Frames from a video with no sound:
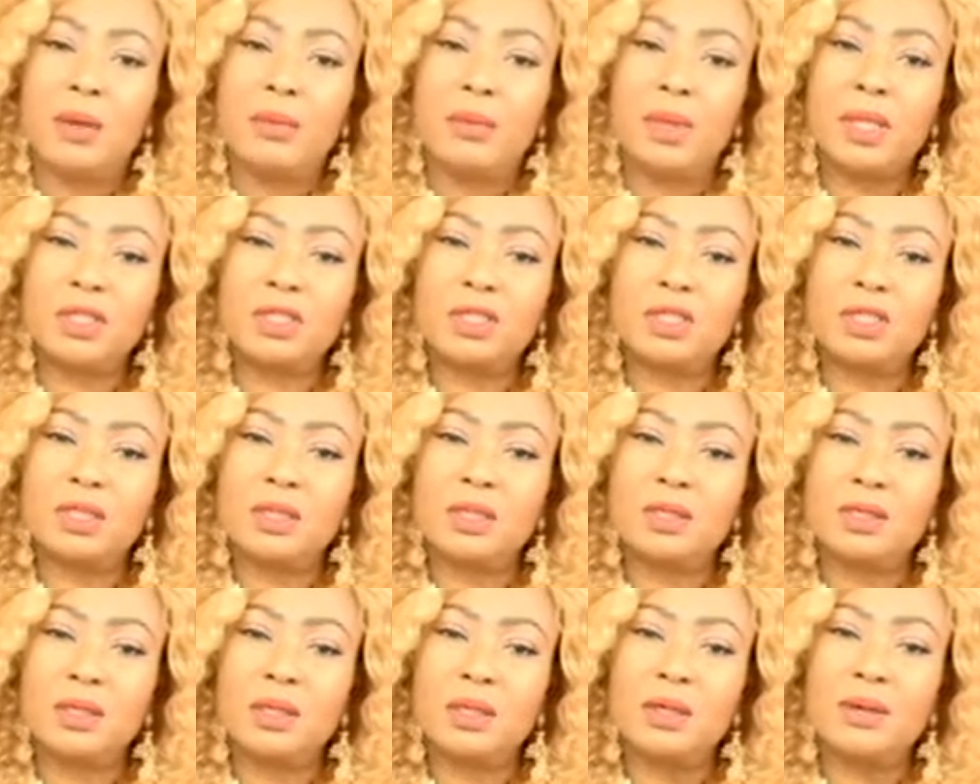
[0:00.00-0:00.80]
But it's
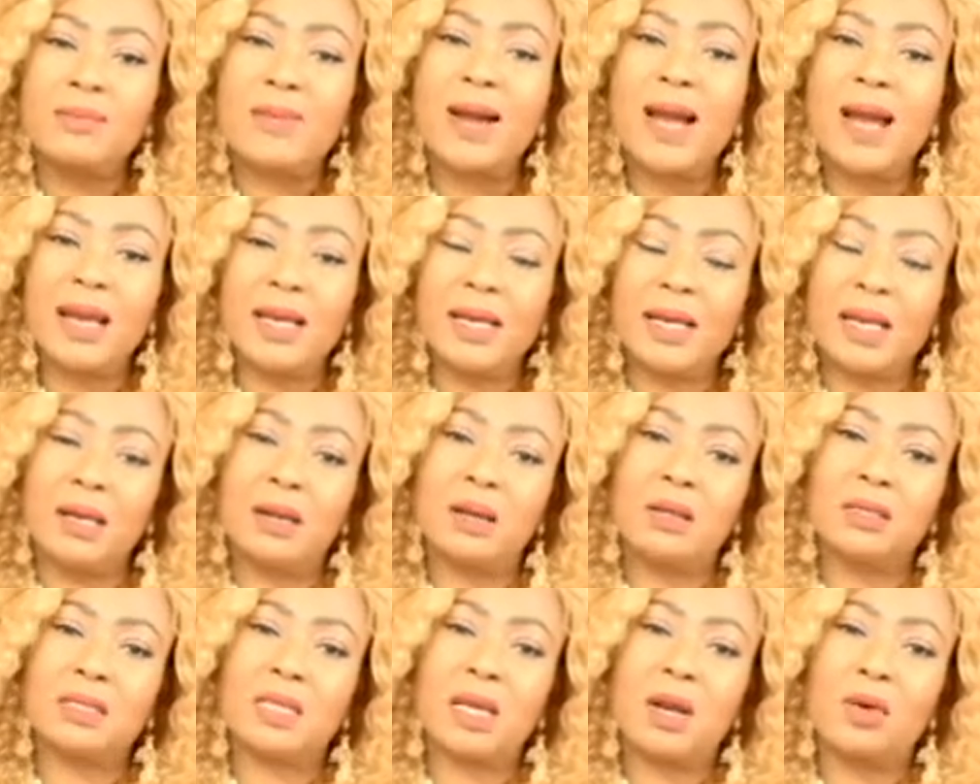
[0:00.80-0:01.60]
just
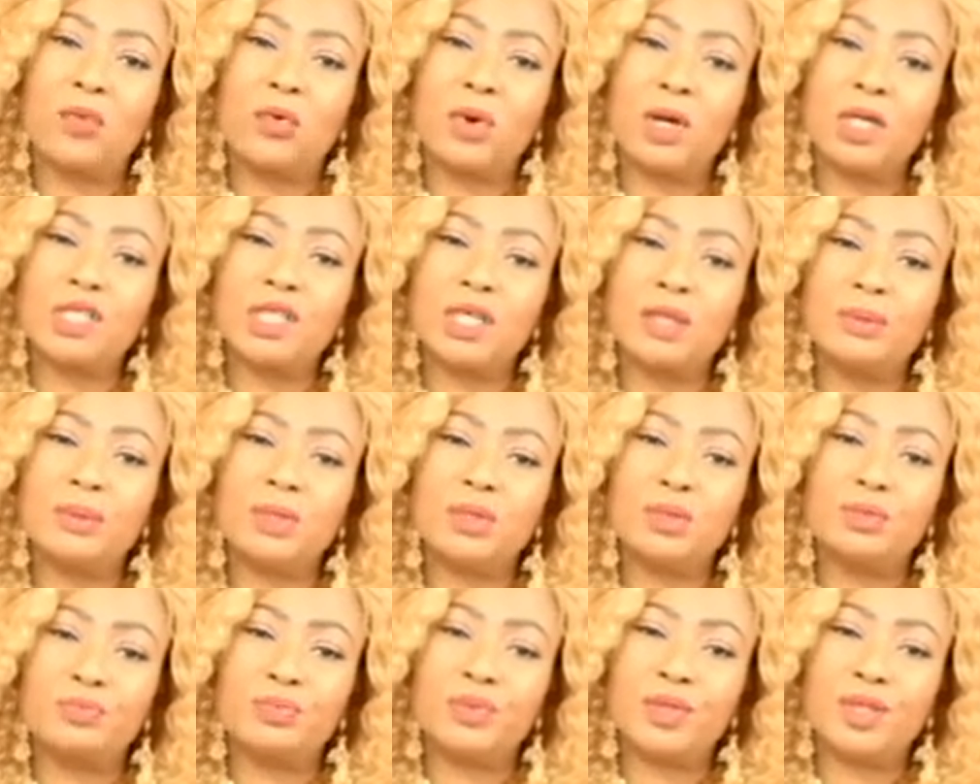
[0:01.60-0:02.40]
reminding us that worship
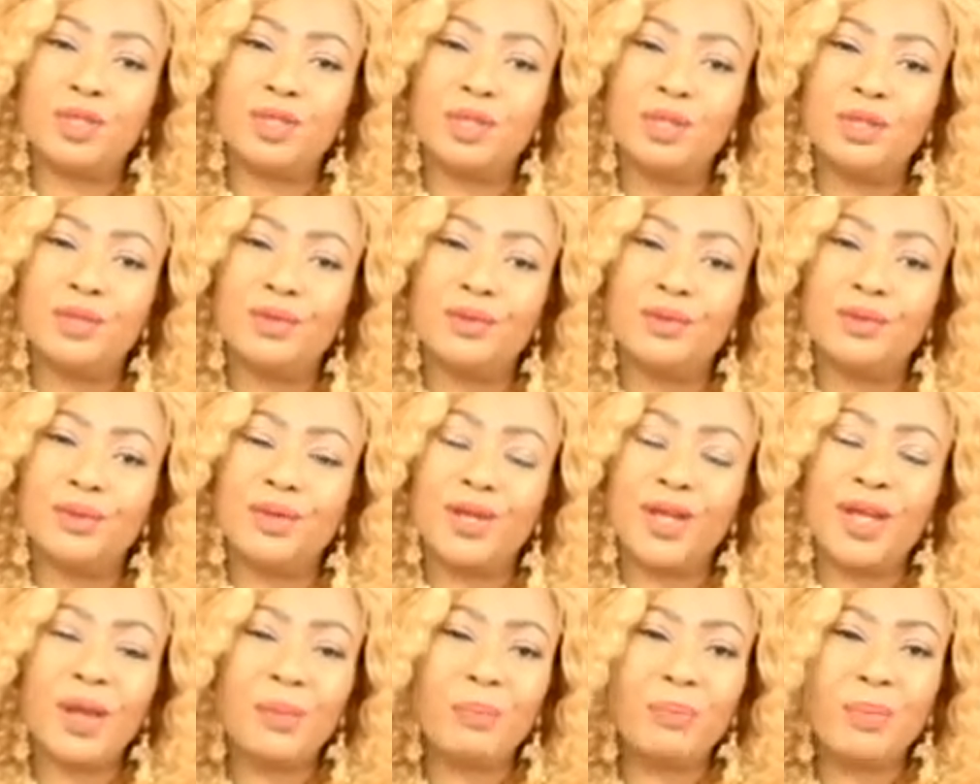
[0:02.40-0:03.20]
should be
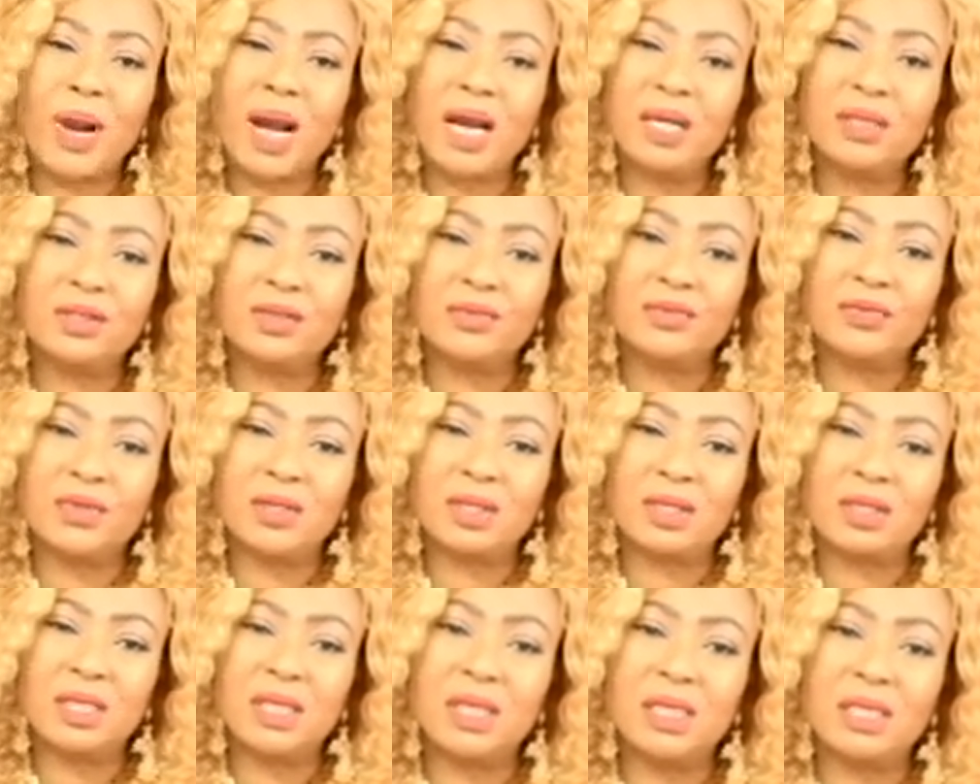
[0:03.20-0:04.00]
a part of
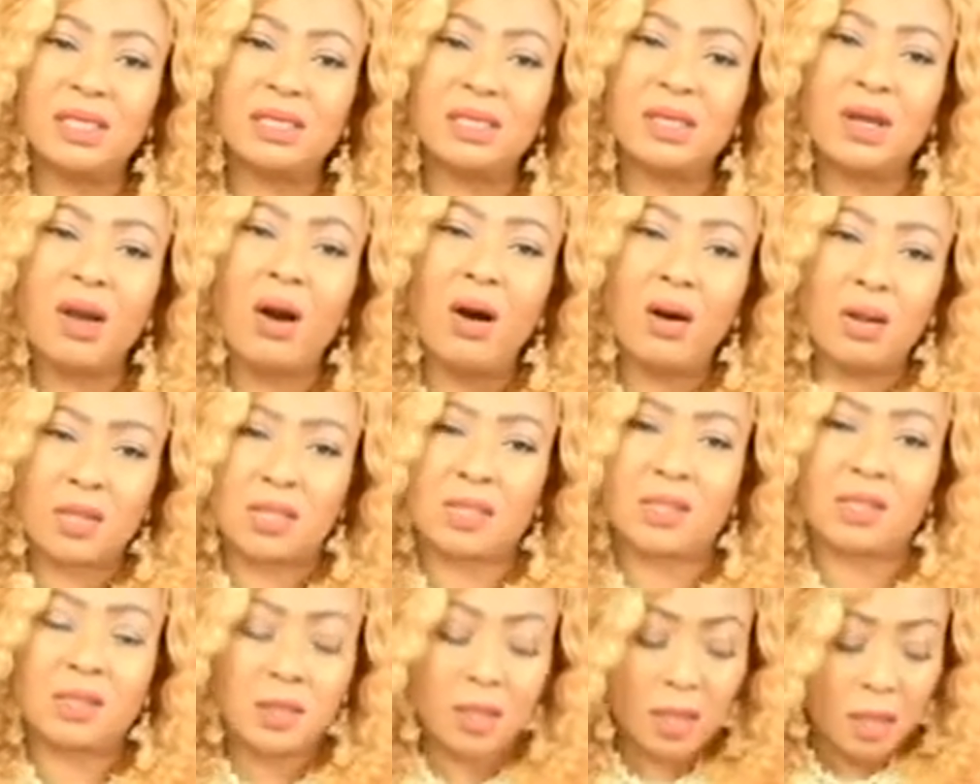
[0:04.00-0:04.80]
us. It's
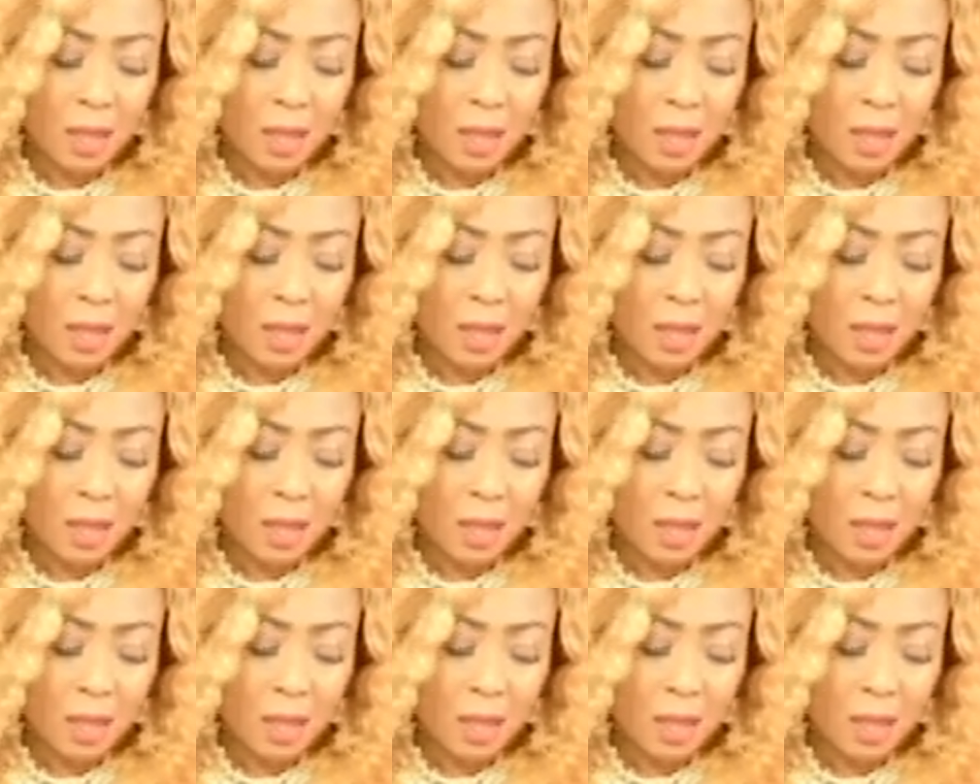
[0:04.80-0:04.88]
us.